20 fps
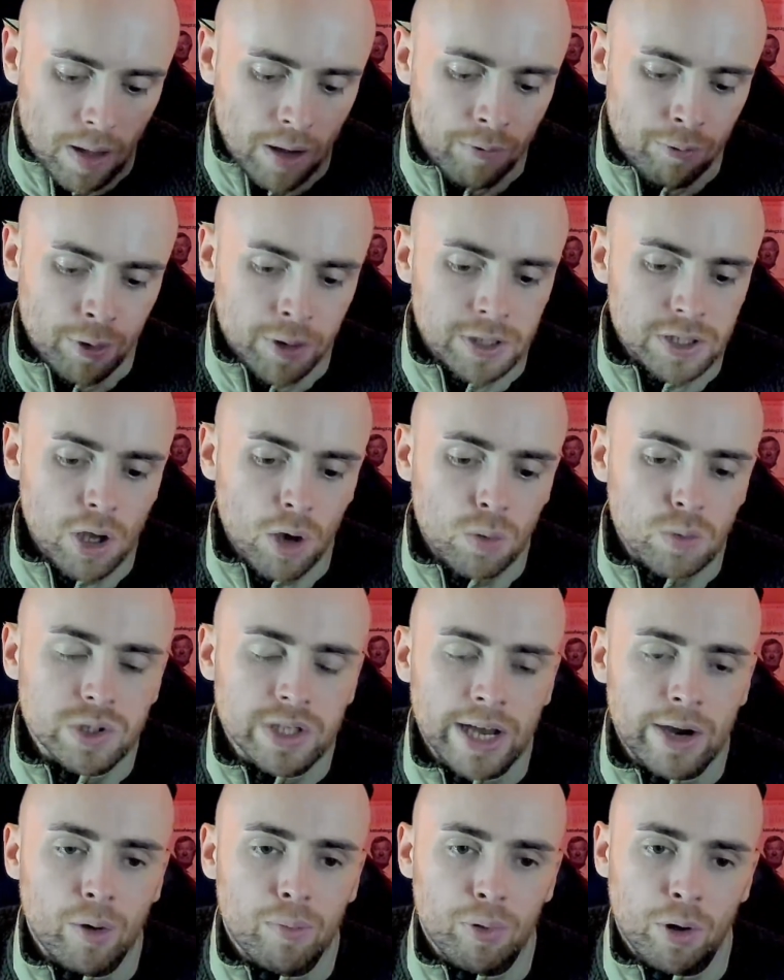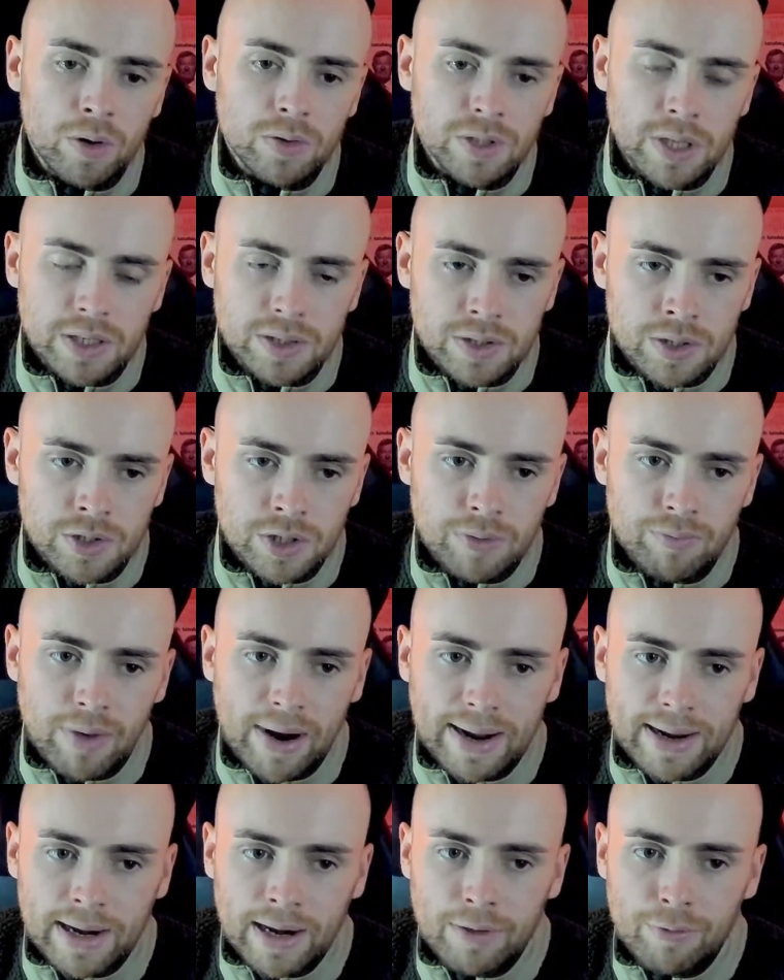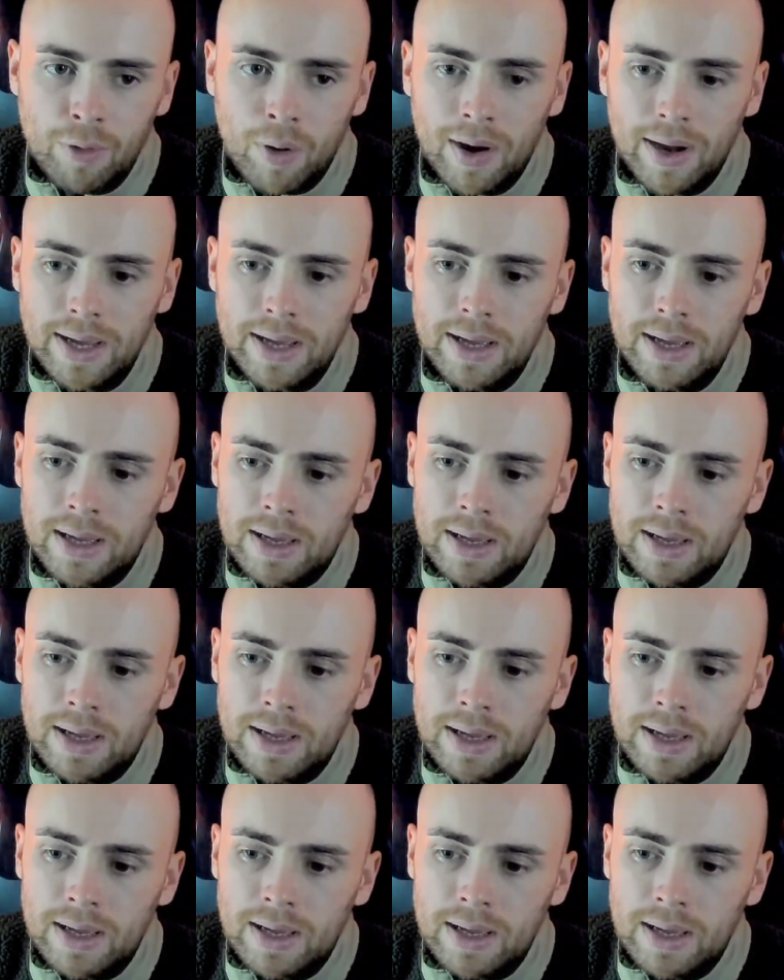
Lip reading: for this whole sale process to Jim Ratcliffe, right?